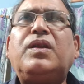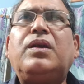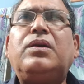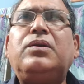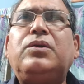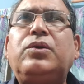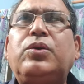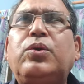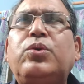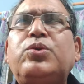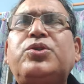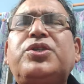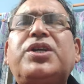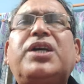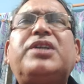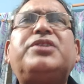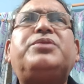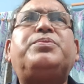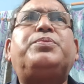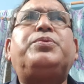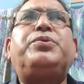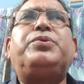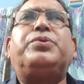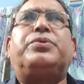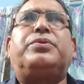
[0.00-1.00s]
no
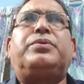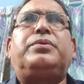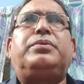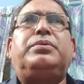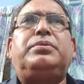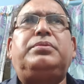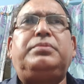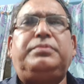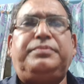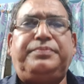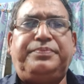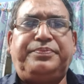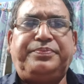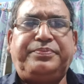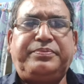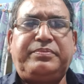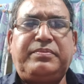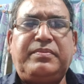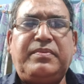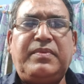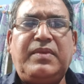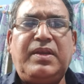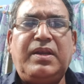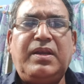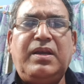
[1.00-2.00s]
such book
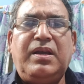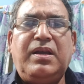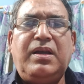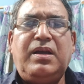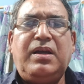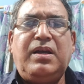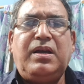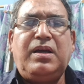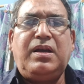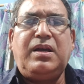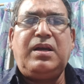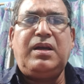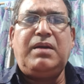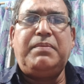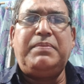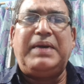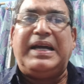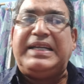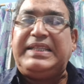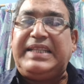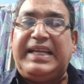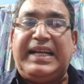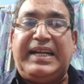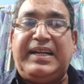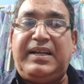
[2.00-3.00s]

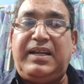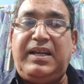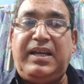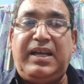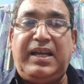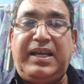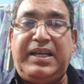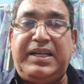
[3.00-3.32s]
by the